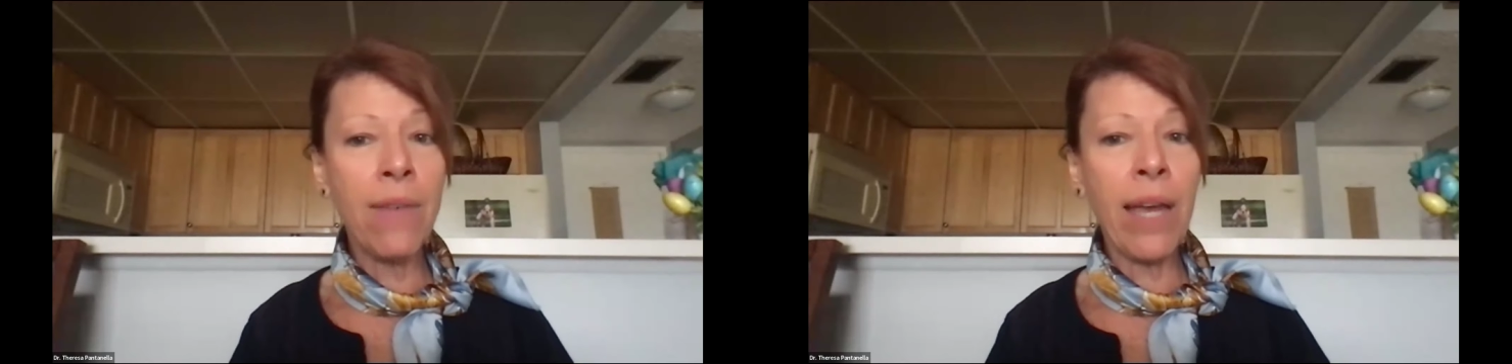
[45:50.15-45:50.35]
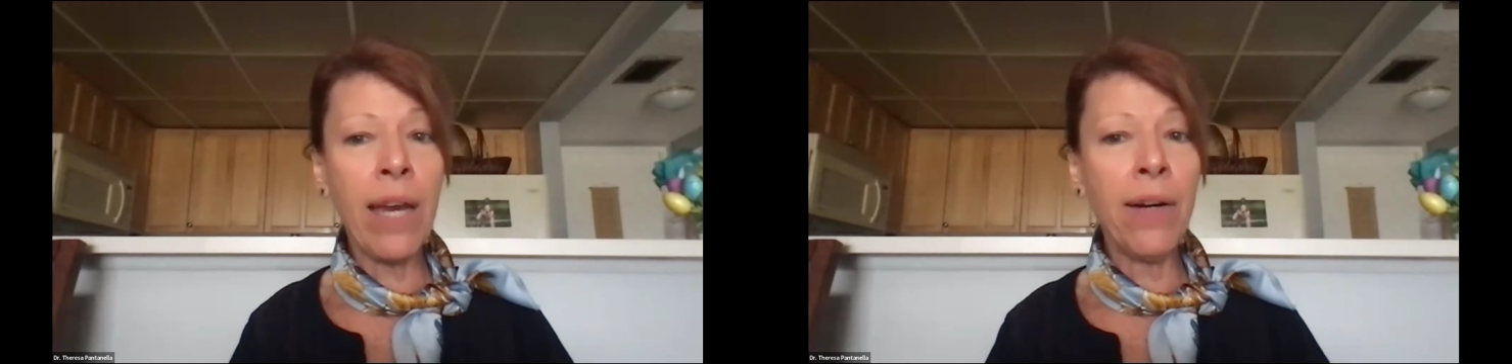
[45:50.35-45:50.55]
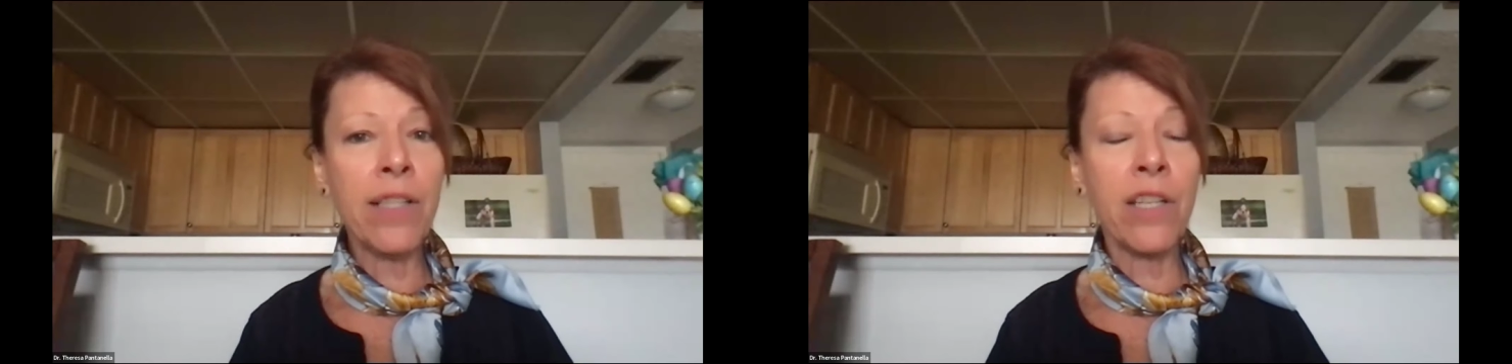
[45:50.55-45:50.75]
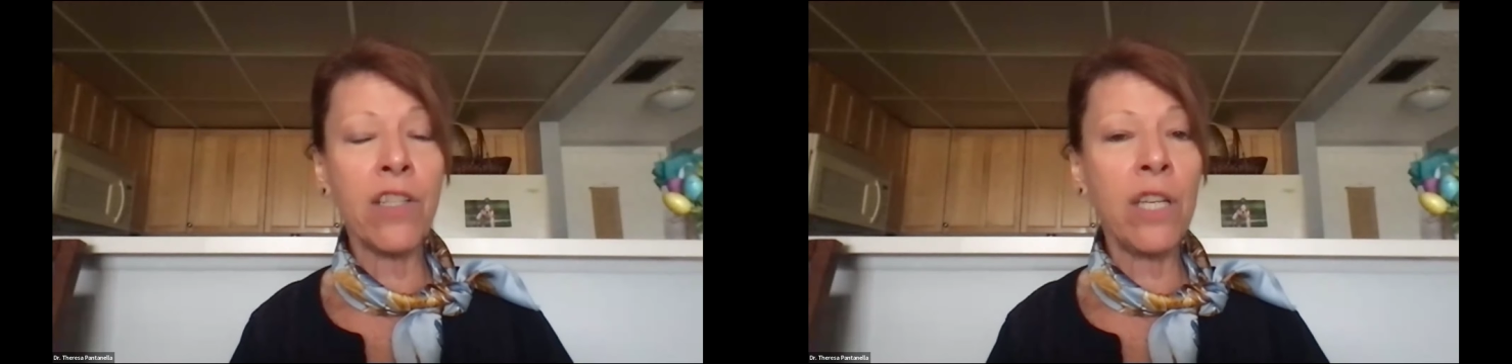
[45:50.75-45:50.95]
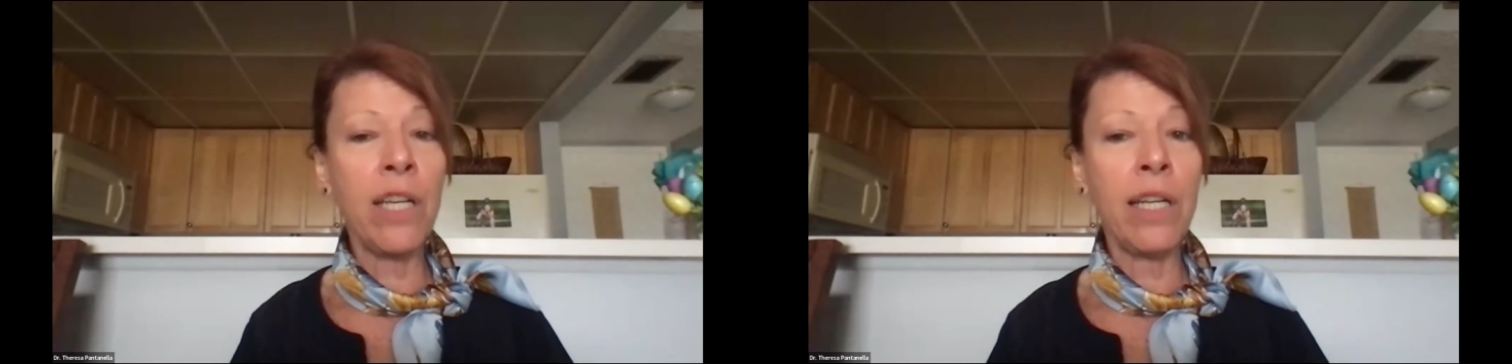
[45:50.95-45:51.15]
5
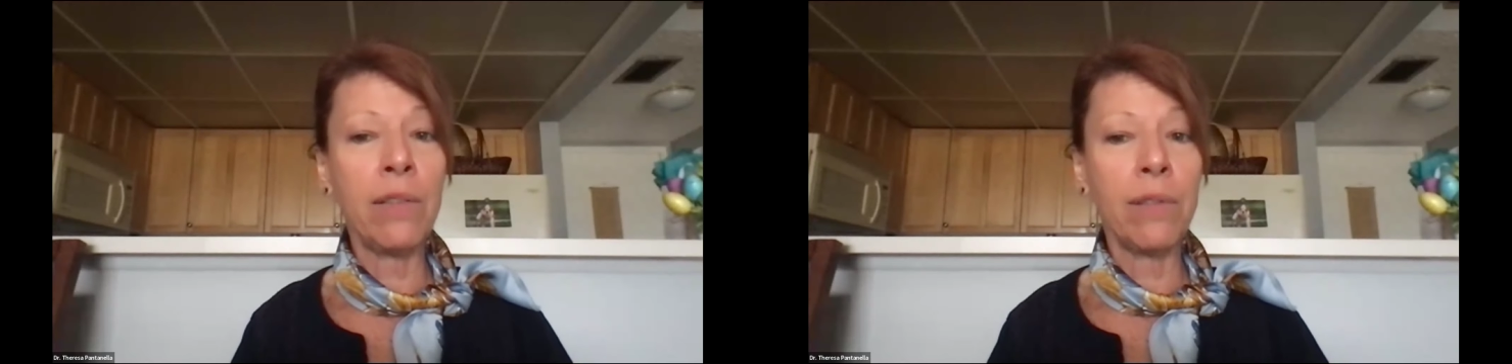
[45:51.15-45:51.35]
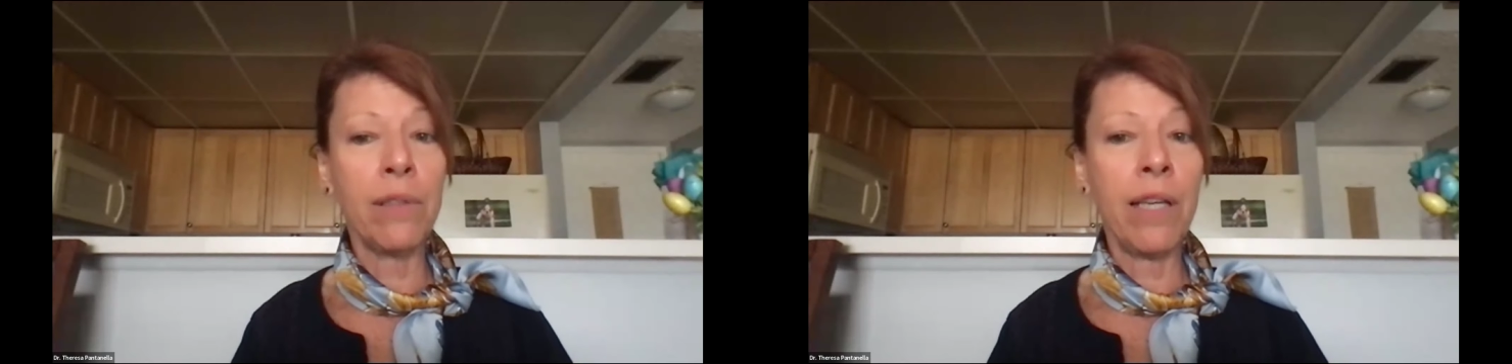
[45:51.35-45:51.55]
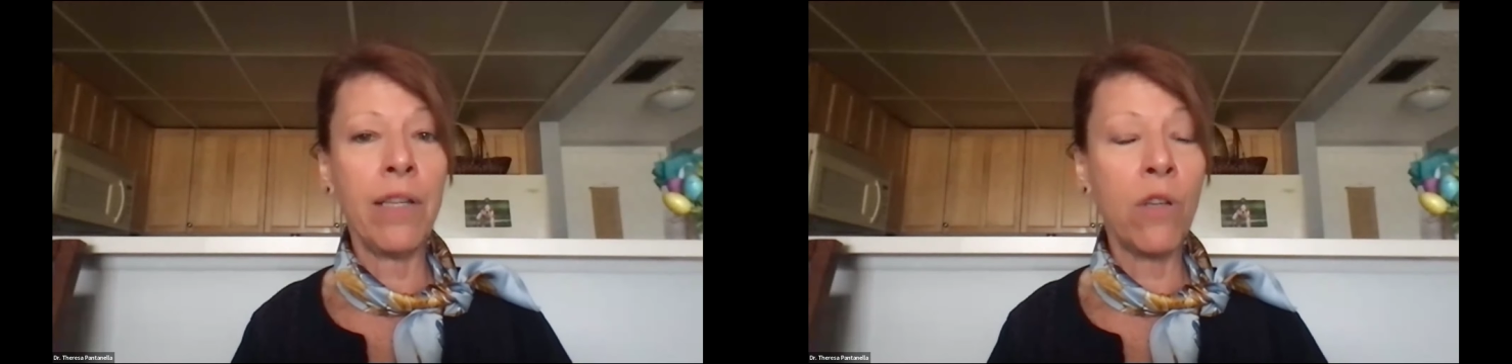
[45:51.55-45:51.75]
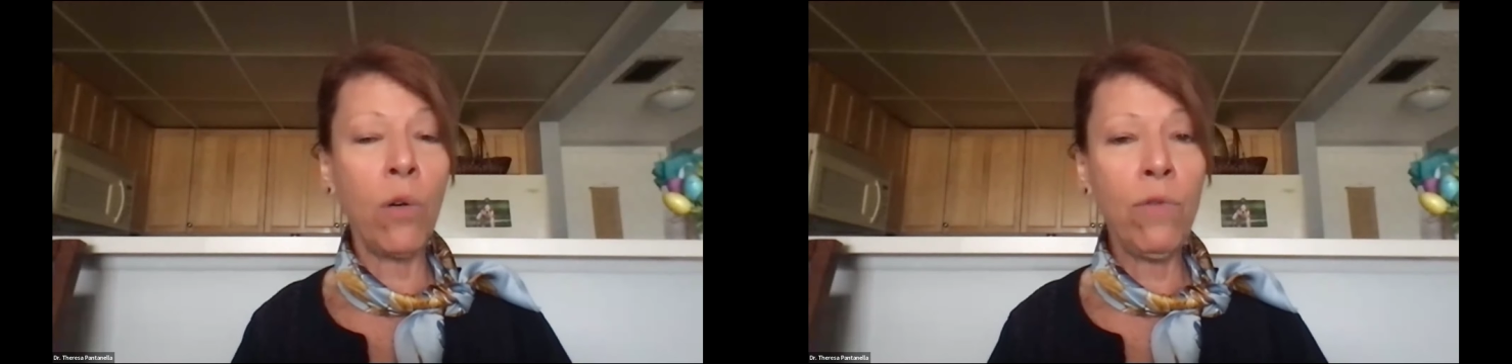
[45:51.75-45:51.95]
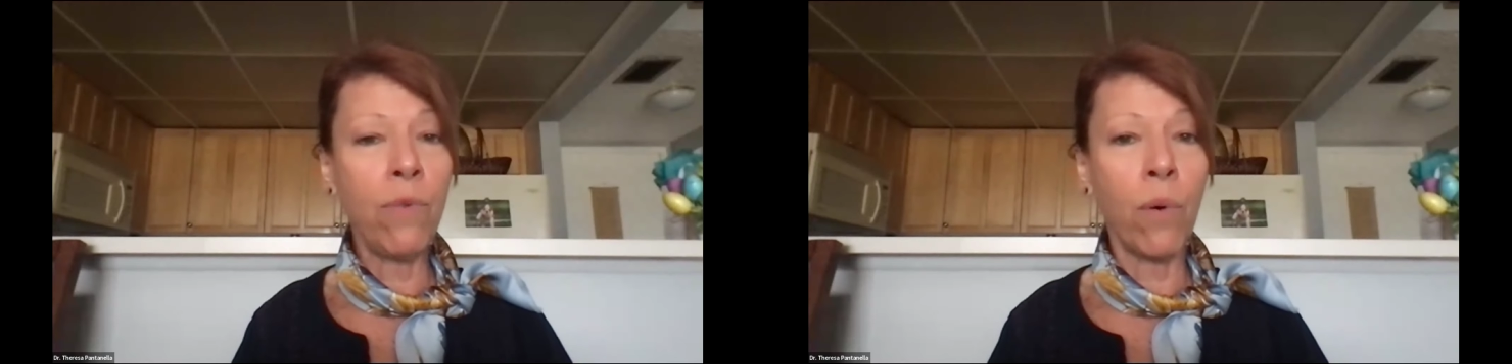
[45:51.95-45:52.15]
areas that she
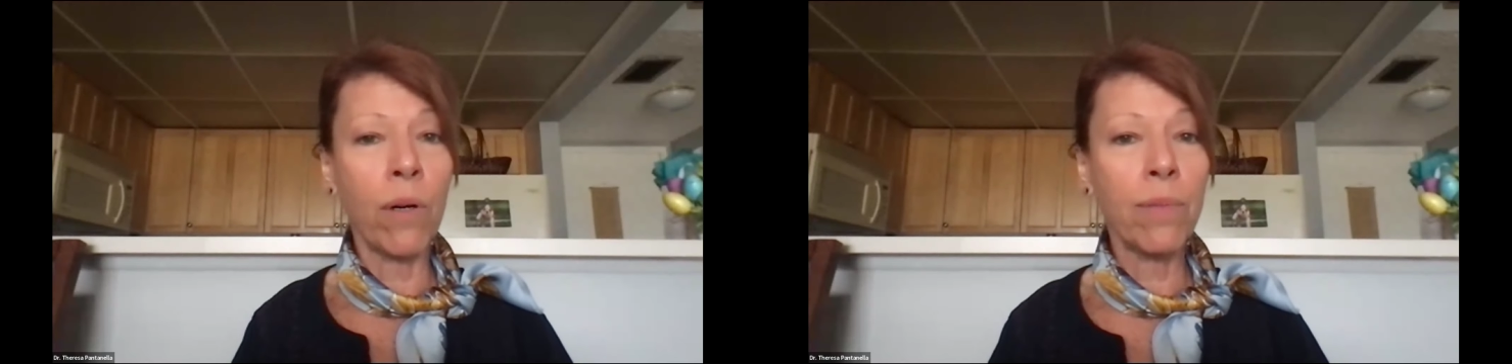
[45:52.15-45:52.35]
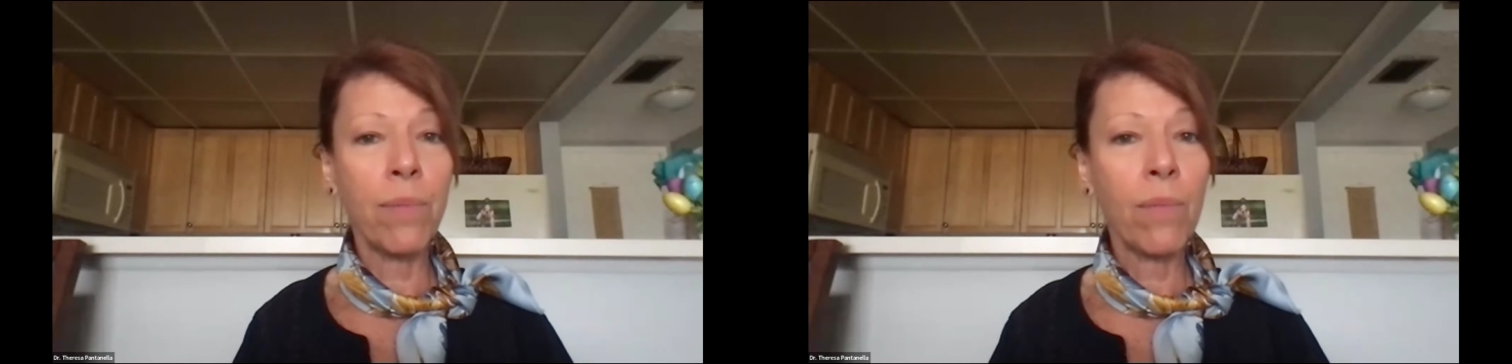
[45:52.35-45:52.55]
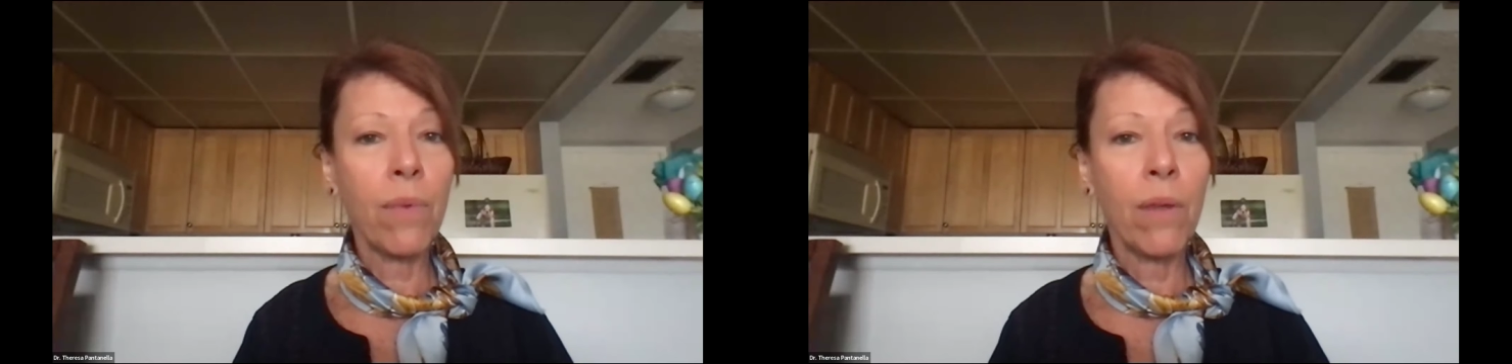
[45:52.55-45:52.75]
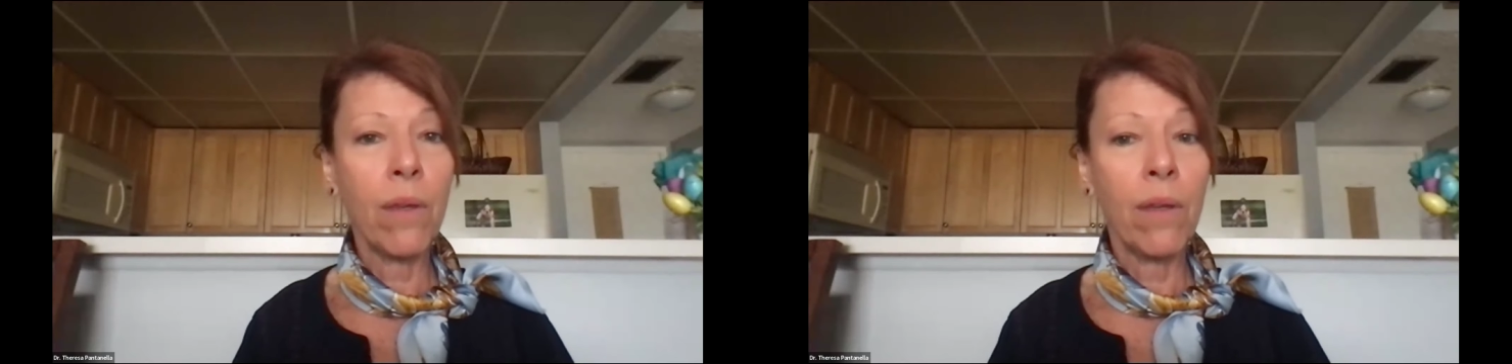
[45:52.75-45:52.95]
is known for,